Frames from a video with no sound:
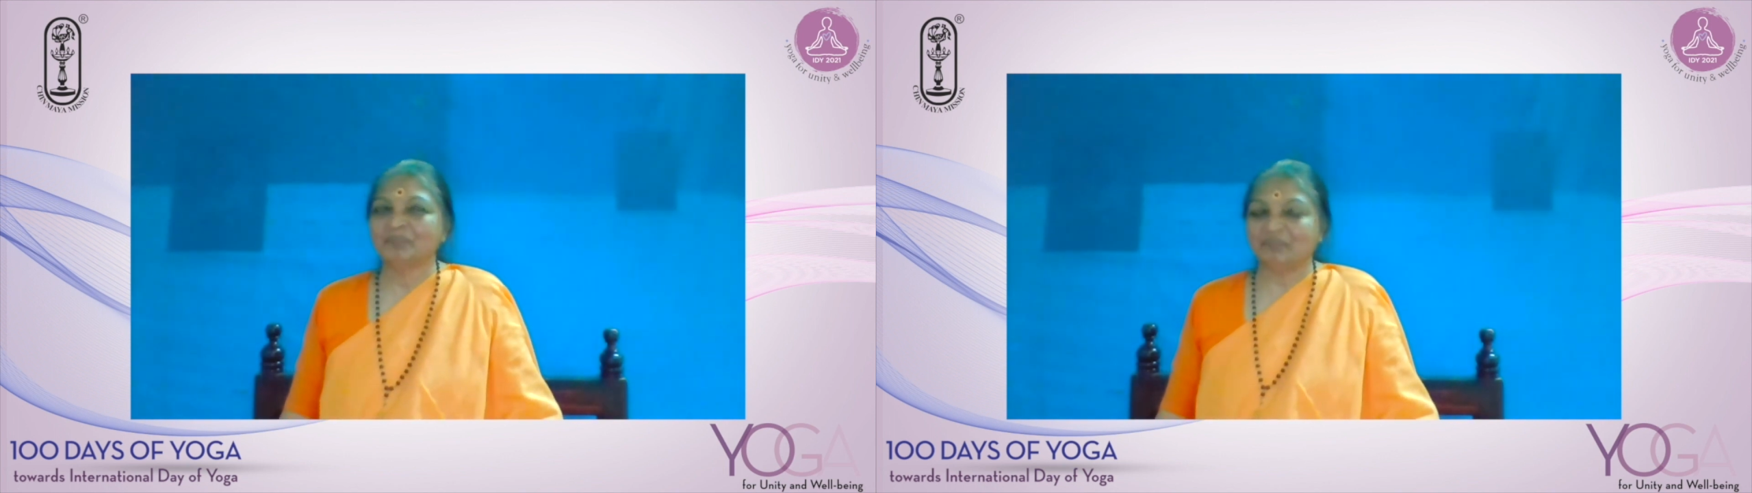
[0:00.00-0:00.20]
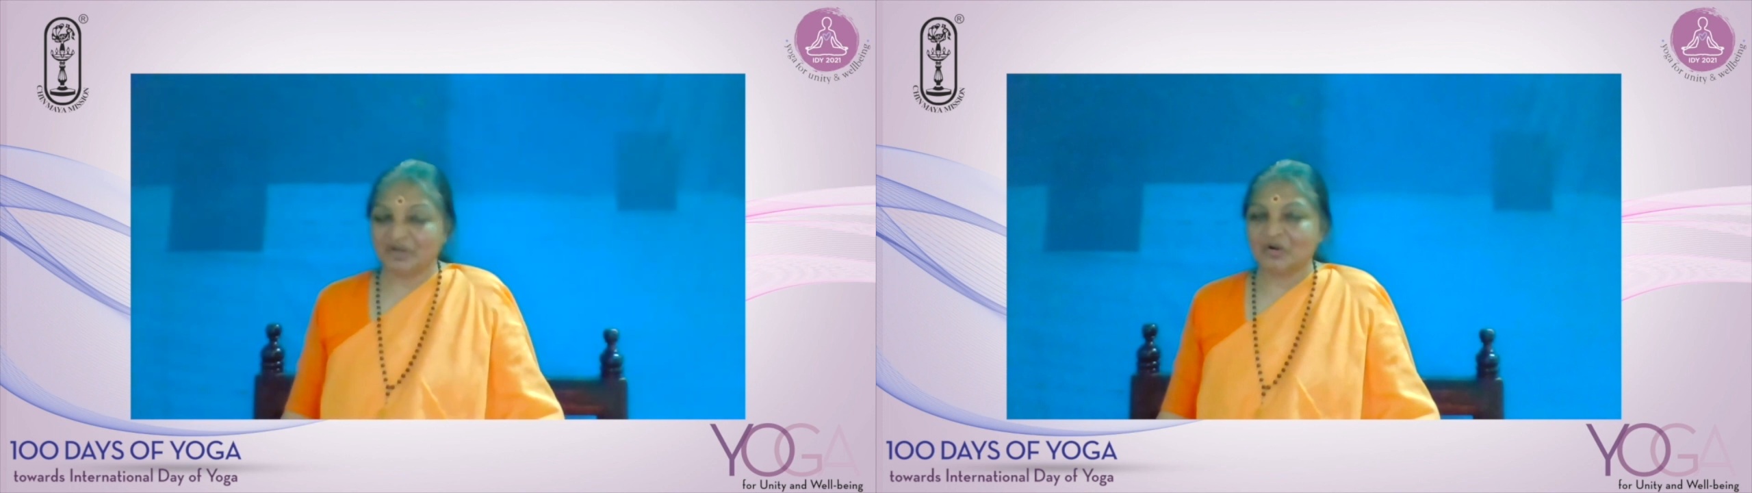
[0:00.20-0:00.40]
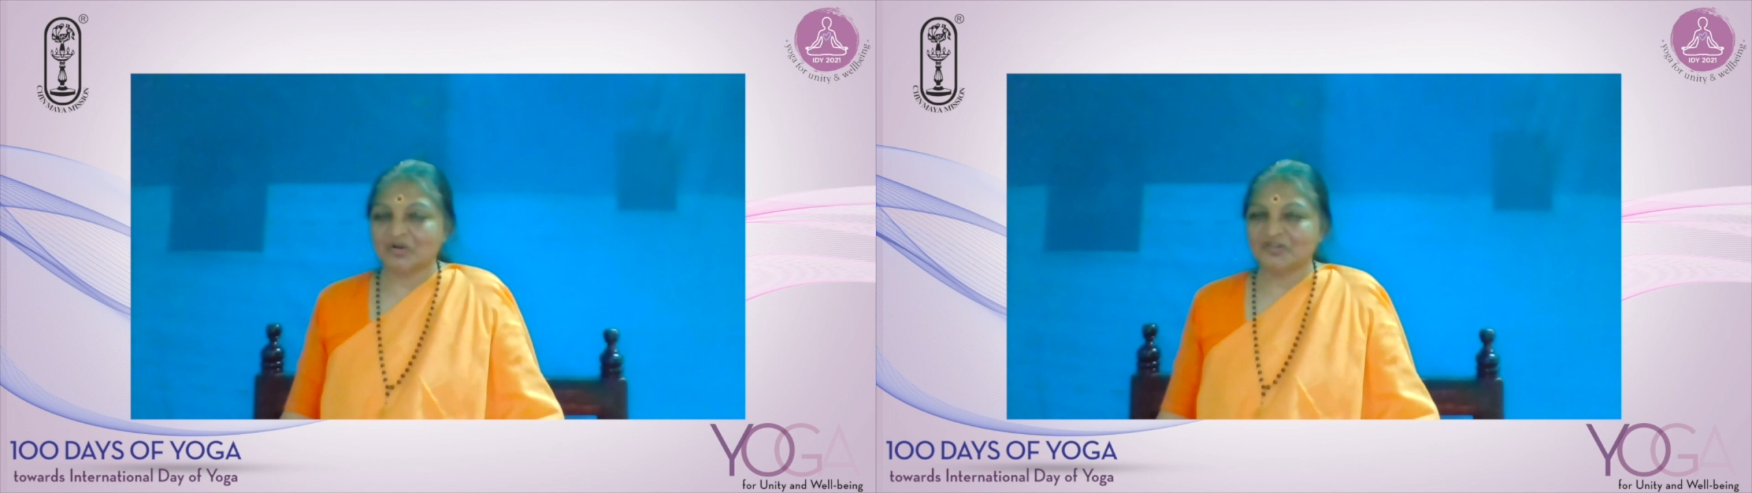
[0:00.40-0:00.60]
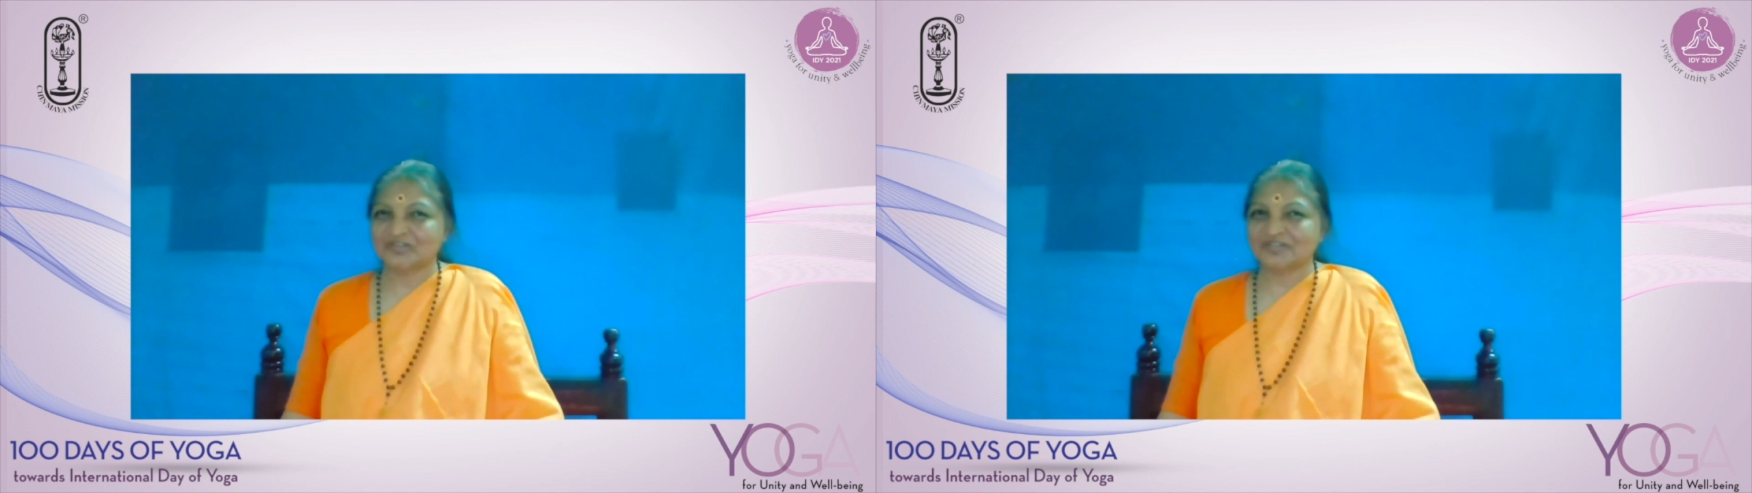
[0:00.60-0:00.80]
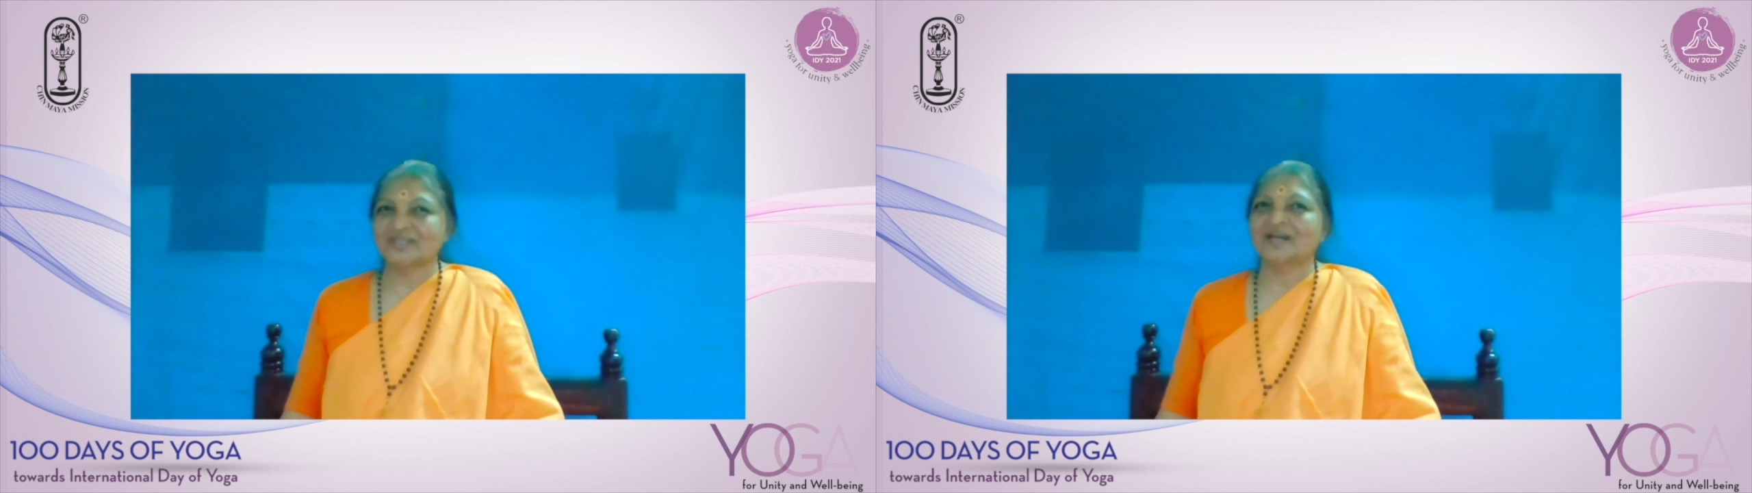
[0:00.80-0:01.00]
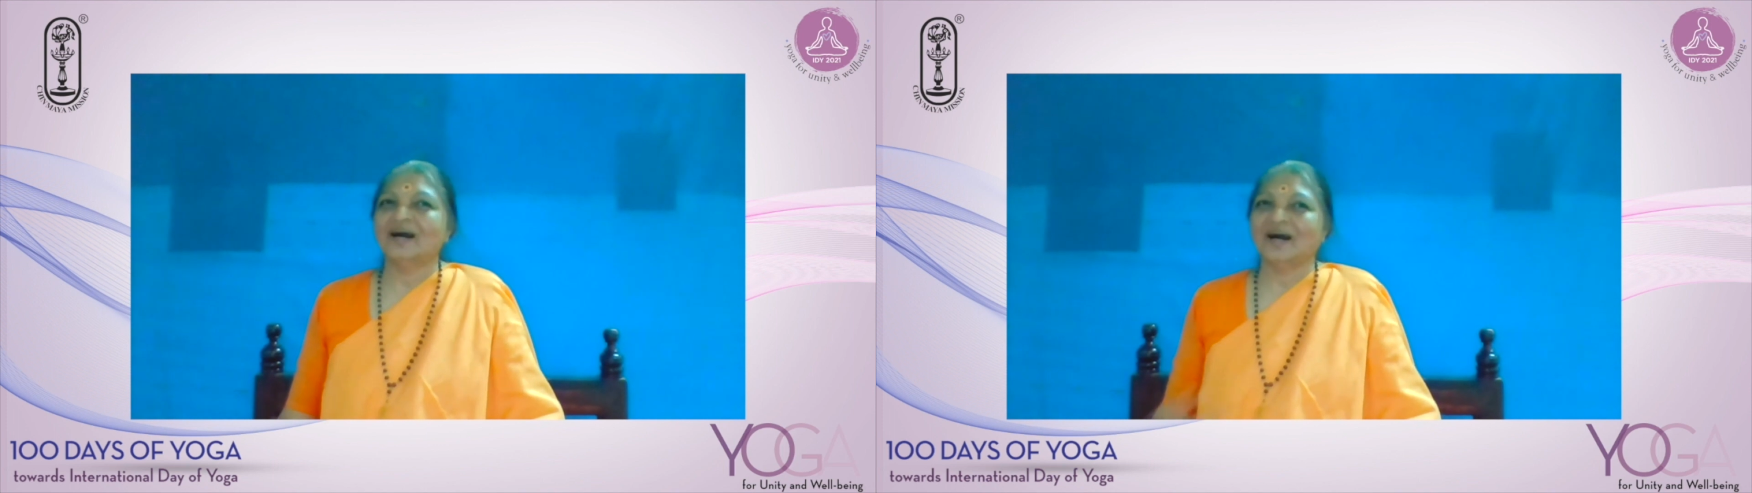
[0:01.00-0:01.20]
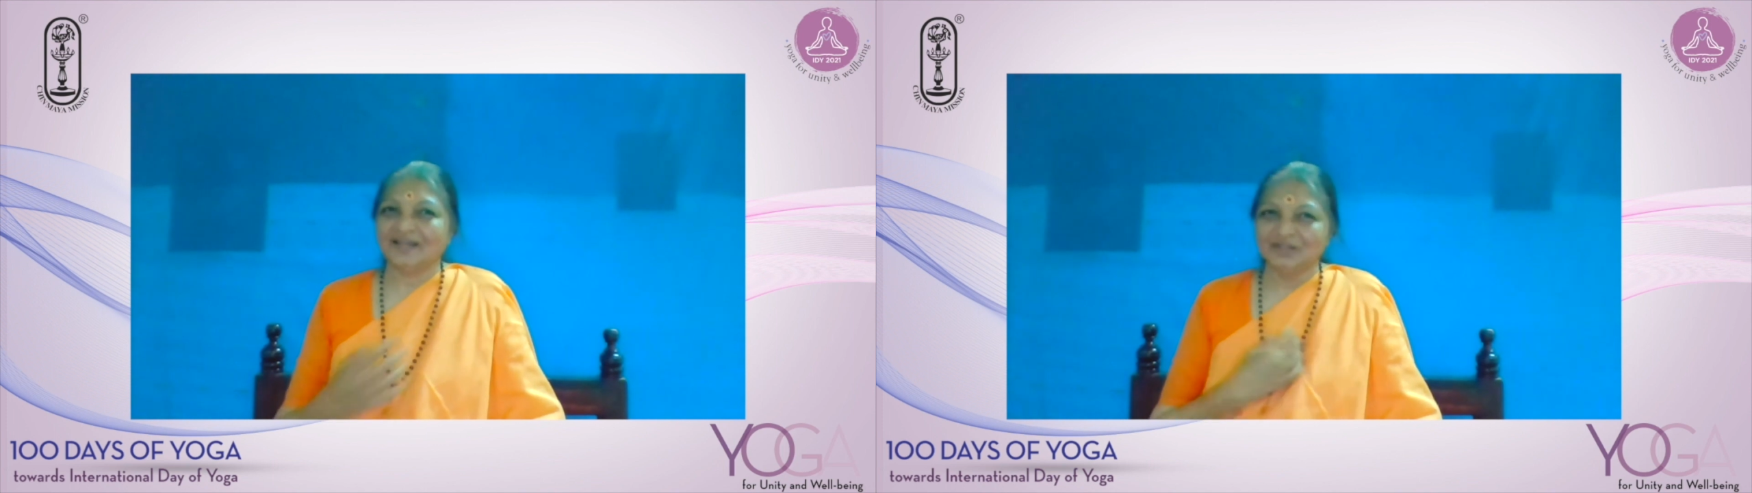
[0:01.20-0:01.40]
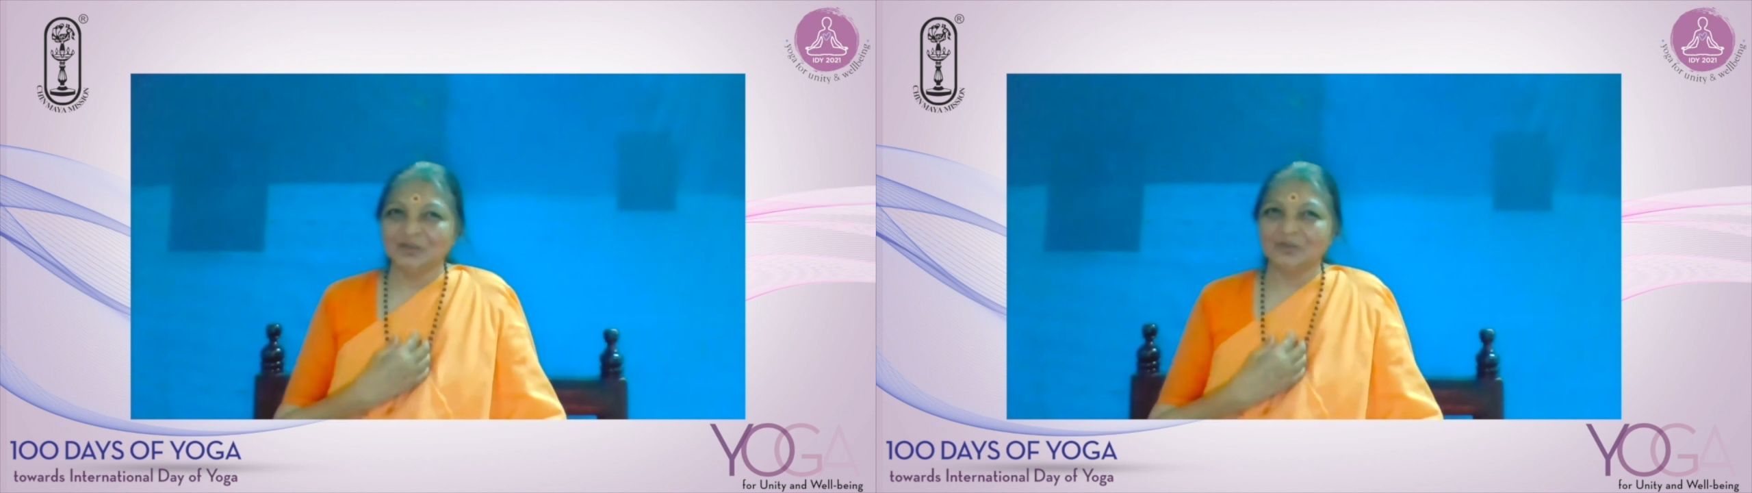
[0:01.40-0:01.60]
Because
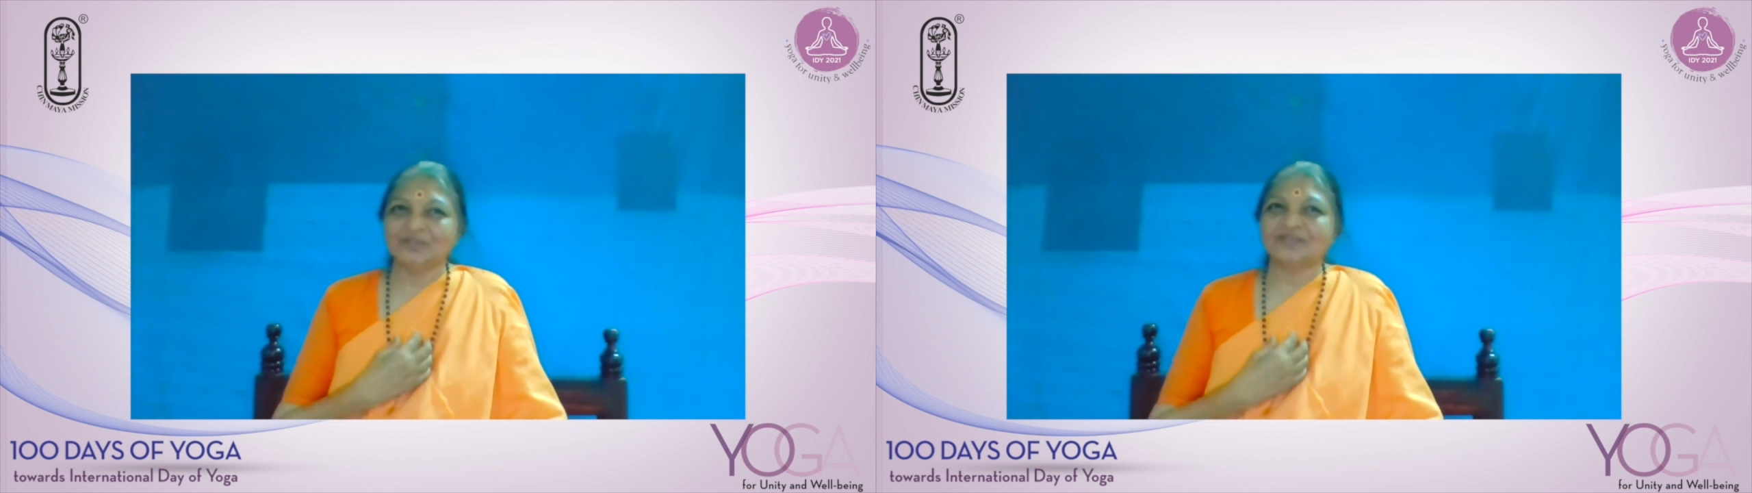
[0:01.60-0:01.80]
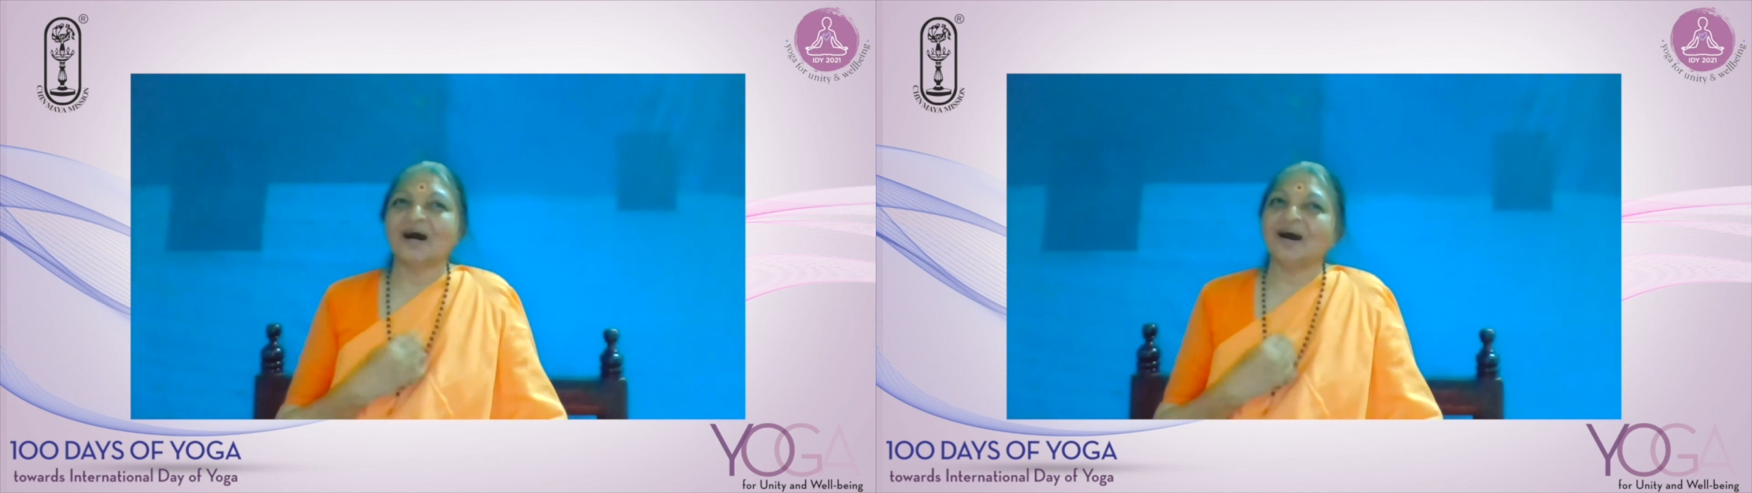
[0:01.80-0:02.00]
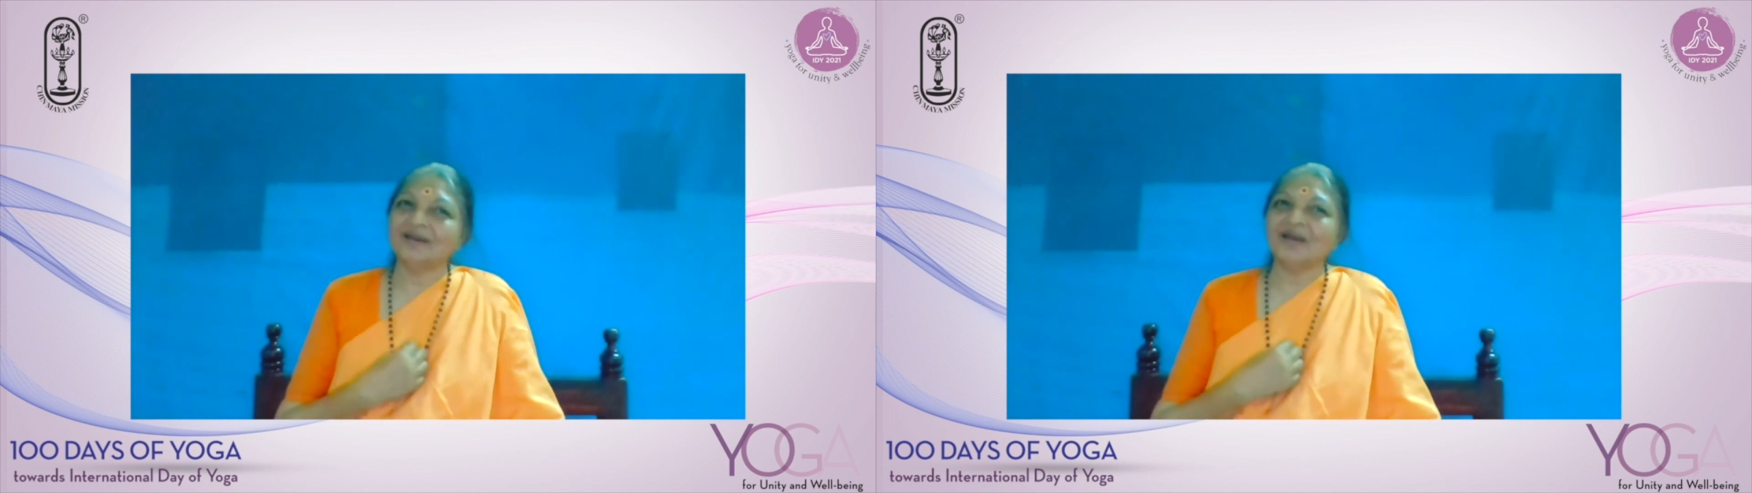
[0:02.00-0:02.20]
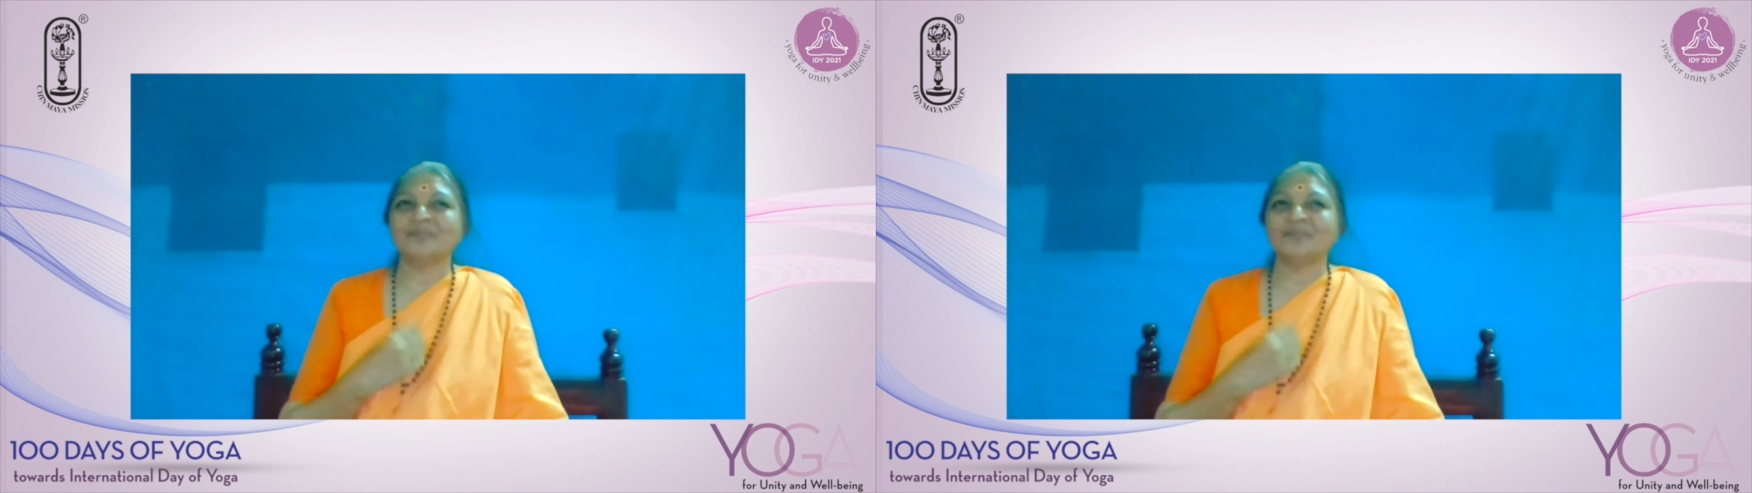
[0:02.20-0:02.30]
I know that I